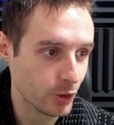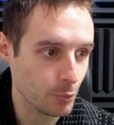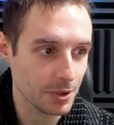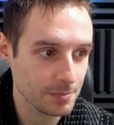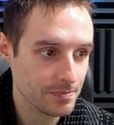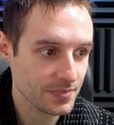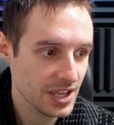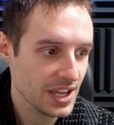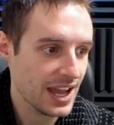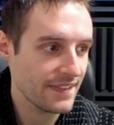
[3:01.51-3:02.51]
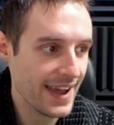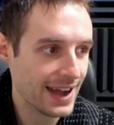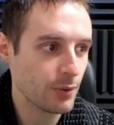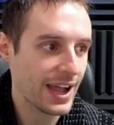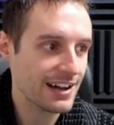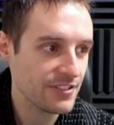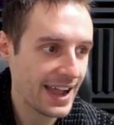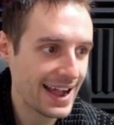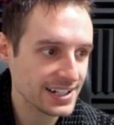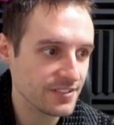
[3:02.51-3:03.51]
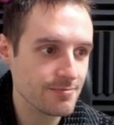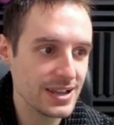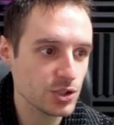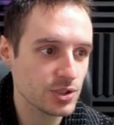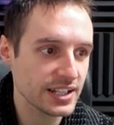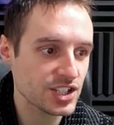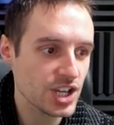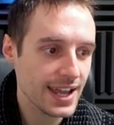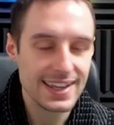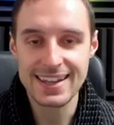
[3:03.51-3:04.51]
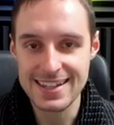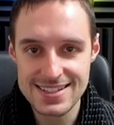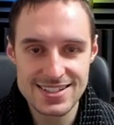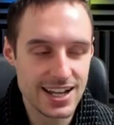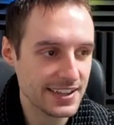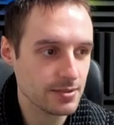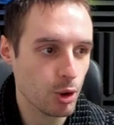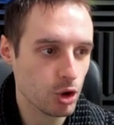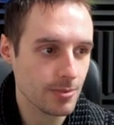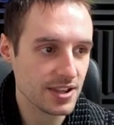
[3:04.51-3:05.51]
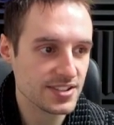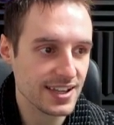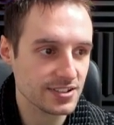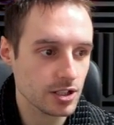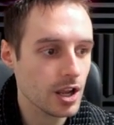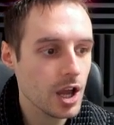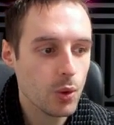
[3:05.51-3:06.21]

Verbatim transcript: open. And now we have the active menu glitch inside the Pokemon Center.